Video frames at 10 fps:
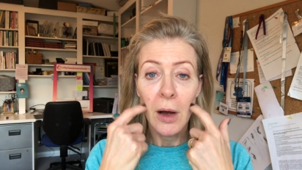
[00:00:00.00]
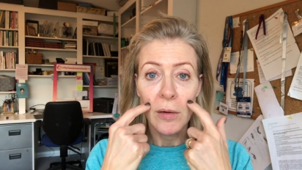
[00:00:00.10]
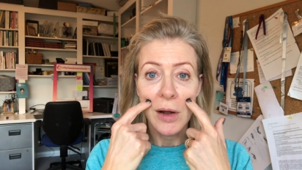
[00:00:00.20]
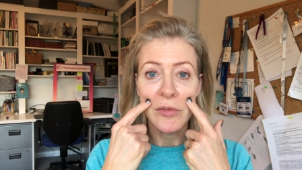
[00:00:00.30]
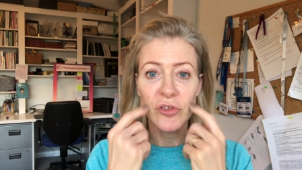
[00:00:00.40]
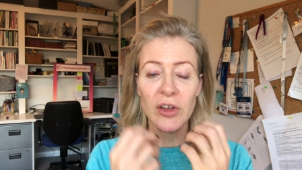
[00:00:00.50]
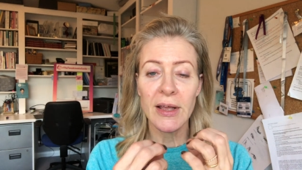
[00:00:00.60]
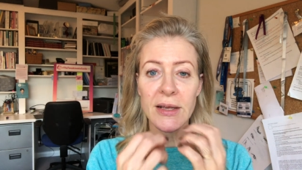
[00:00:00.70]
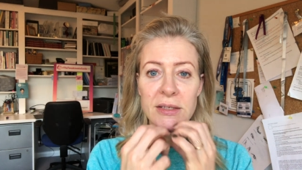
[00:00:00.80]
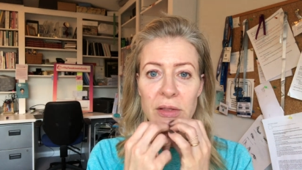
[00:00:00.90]
around the
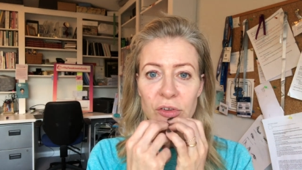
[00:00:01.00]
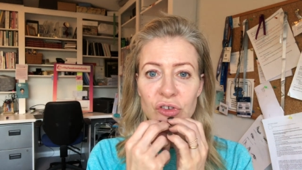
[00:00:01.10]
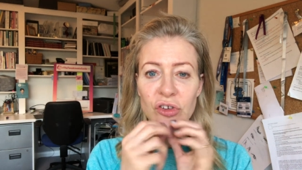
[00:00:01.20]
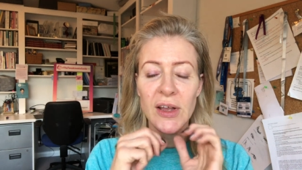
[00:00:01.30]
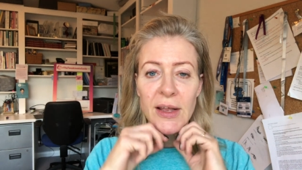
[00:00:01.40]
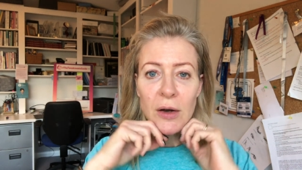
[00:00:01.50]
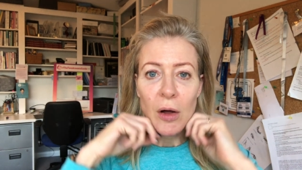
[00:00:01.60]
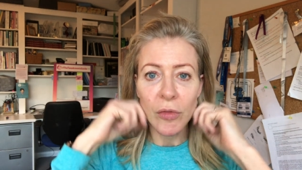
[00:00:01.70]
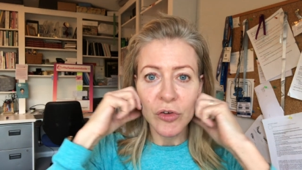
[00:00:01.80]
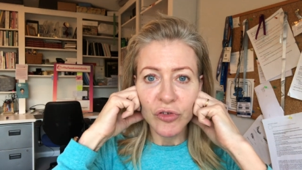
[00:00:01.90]
cheeks, in the chin,
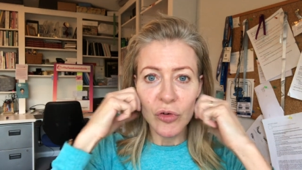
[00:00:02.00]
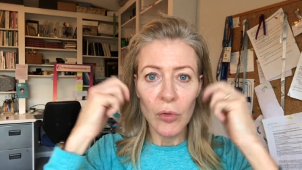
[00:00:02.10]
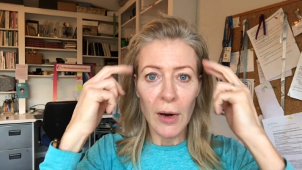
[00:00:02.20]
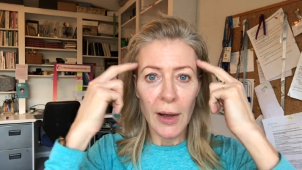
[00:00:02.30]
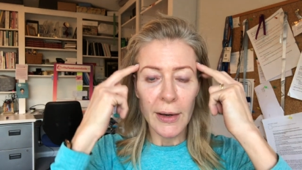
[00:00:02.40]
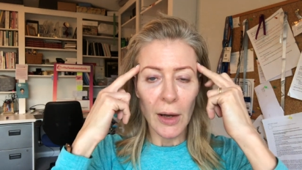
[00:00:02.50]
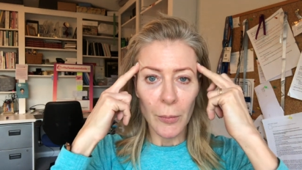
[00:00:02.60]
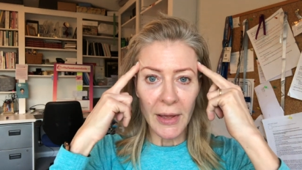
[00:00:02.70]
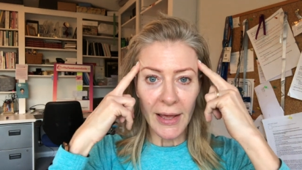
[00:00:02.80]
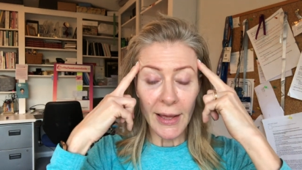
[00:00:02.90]
on the jawline
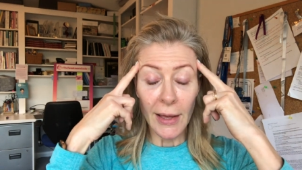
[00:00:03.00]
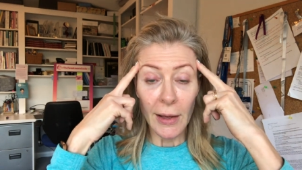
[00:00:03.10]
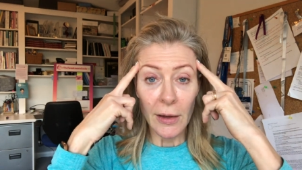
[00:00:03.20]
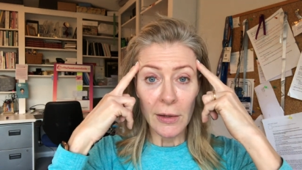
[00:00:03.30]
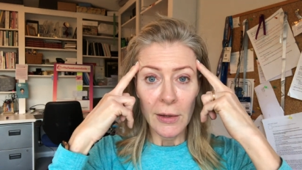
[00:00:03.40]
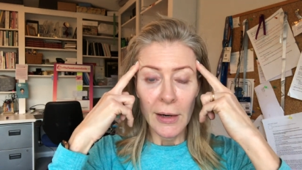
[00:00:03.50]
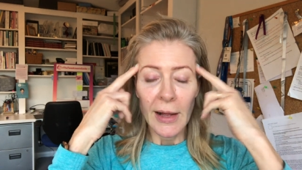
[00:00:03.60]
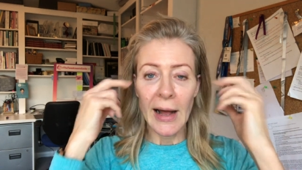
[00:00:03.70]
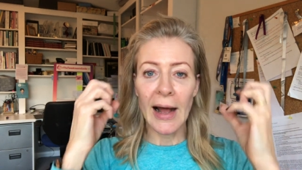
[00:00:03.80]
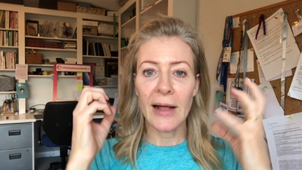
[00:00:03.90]
up here
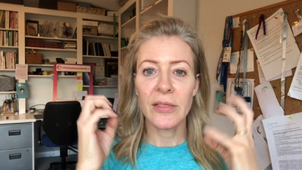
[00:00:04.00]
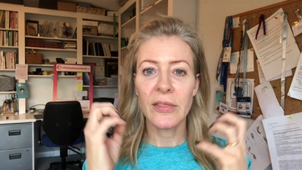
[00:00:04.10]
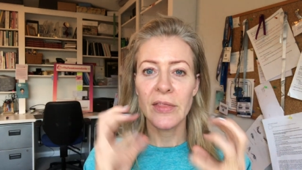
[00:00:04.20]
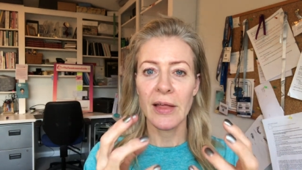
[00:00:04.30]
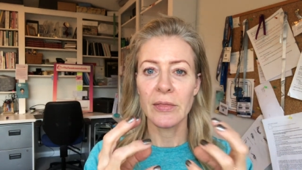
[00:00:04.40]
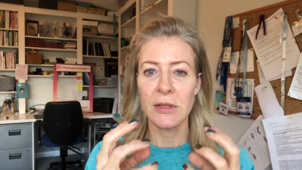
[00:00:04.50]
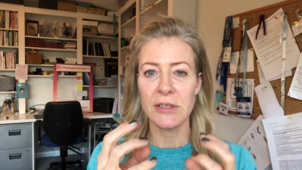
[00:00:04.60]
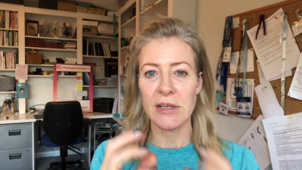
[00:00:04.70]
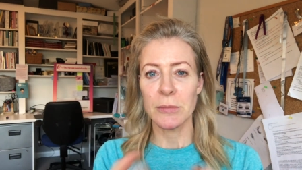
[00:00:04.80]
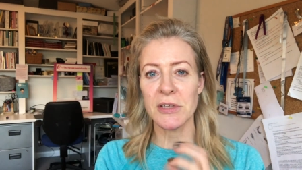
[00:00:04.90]
and then the
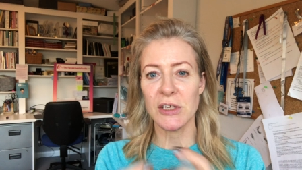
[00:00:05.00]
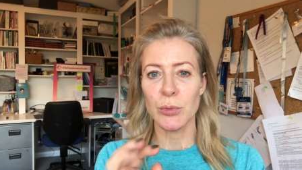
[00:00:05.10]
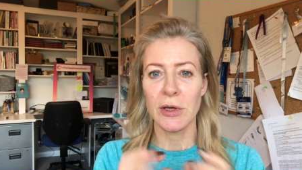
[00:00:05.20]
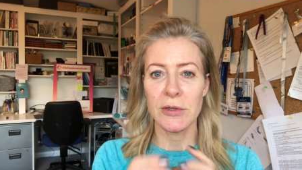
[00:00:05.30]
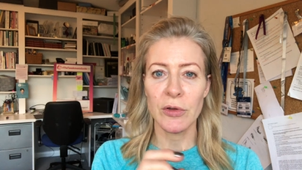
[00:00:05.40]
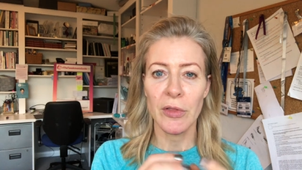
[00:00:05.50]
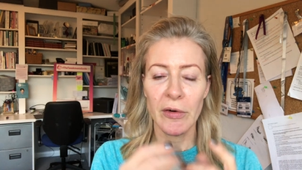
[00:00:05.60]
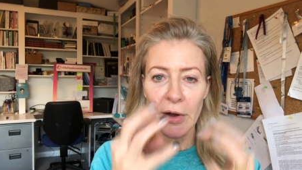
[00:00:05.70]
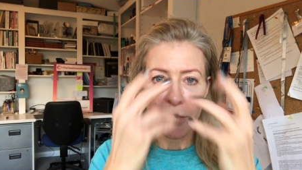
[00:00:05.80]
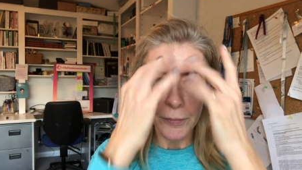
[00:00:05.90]
stem cells were used on
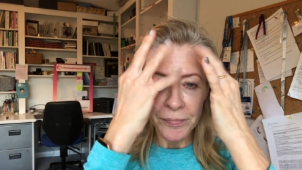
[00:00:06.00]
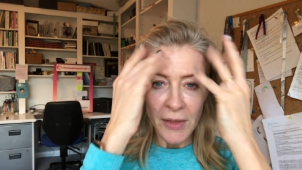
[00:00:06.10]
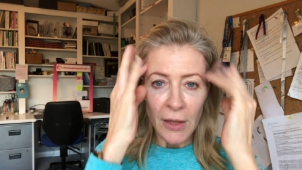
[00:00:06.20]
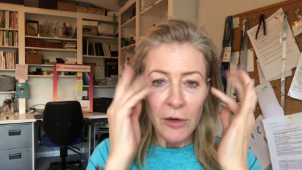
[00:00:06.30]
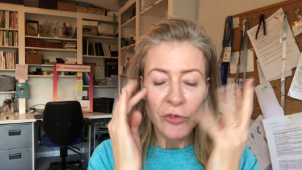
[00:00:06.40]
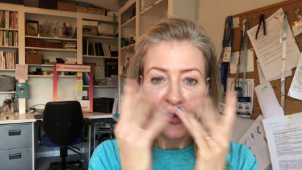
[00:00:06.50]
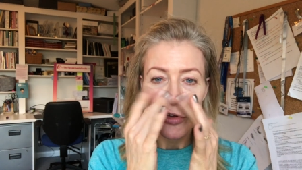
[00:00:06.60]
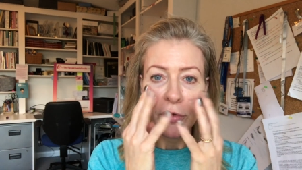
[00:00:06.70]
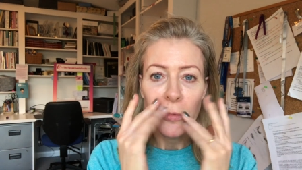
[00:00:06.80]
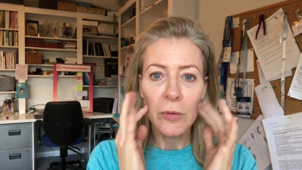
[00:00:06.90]
their own
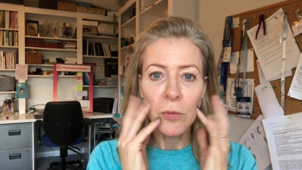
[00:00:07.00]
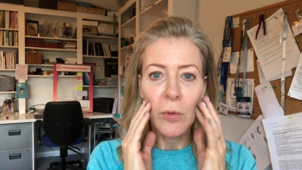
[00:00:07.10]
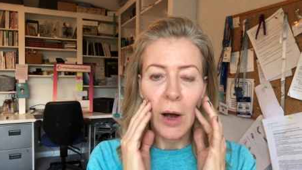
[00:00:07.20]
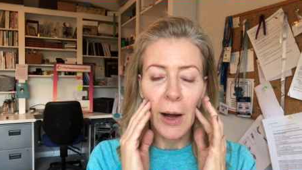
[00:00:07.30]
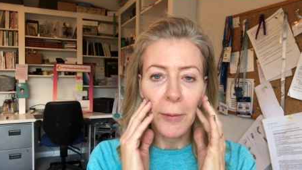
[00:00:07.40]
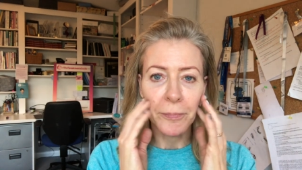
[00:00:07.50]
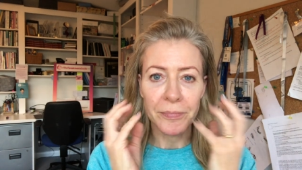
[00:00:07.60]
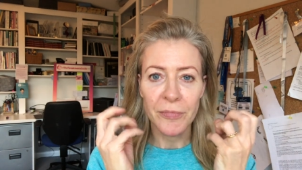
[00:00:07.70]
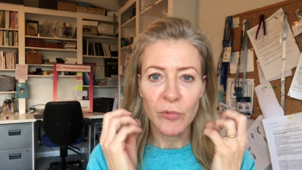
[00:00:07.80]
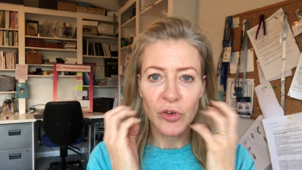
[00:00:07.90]
to
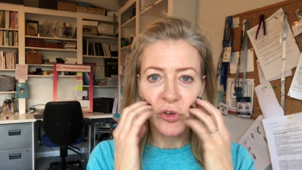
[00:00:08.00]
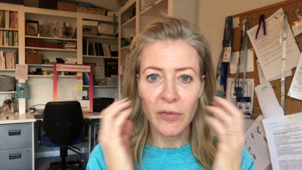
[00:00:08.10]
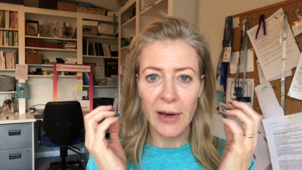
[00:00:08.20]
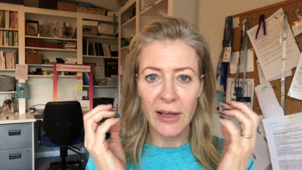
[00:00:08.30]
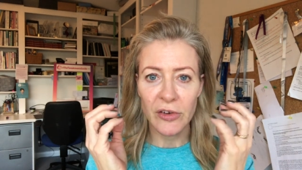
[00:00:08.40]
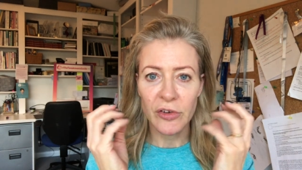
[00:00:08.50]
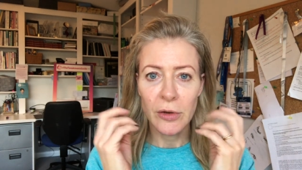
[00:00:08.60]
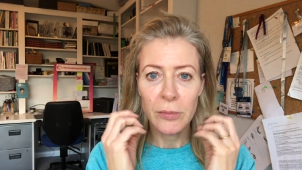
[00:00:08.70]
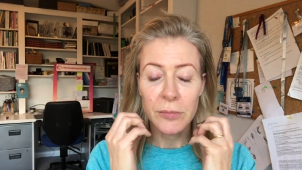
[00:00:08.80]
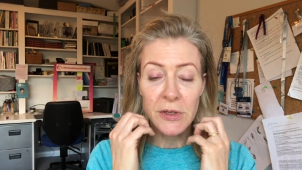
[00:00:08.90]
um, rejuvenate
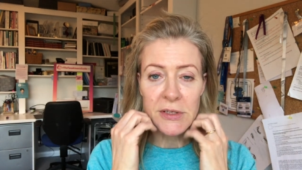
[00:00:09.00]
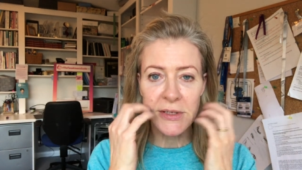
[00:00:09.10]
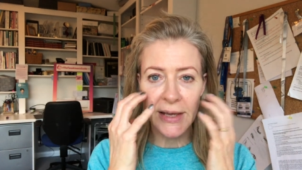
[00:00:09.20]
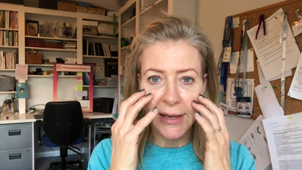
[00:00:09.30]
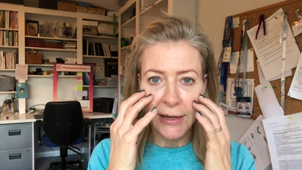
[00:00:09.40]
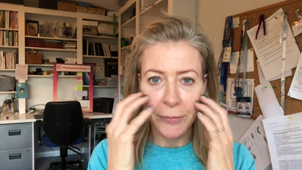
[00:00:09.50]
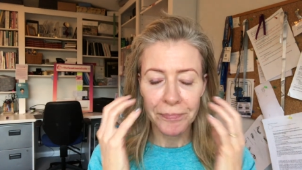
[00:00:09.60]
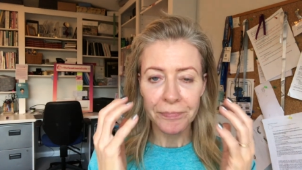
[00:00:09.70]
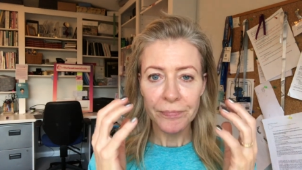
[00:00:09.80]
the skin.